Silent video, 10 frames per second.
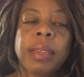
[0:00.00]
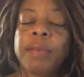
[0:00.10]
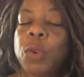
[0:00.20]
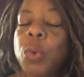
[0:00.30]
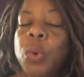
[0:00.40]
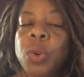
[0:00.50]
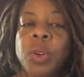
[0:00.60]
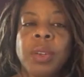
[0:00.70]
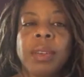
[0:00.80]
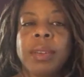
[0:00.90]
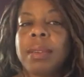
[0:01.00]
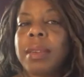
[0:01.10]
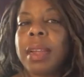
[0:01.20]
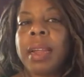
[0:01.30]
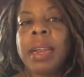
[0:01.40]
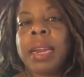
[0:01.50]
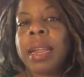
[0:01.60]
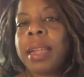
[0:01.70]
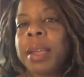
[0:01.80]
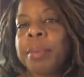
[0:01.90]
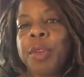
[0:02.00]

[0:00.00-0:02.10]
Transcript: of course, 8 a.m.